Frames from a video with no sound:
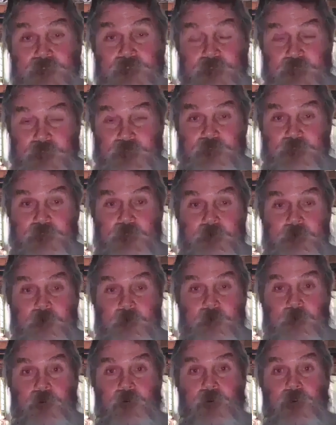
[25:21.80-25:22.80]
seven
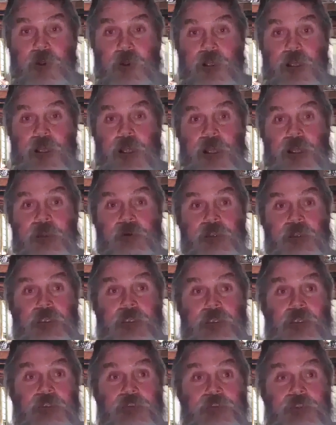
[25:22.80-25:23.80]
fallacies
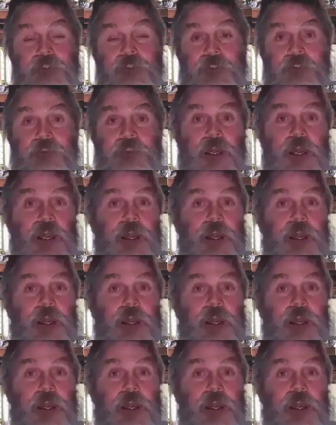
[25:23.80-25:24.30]
how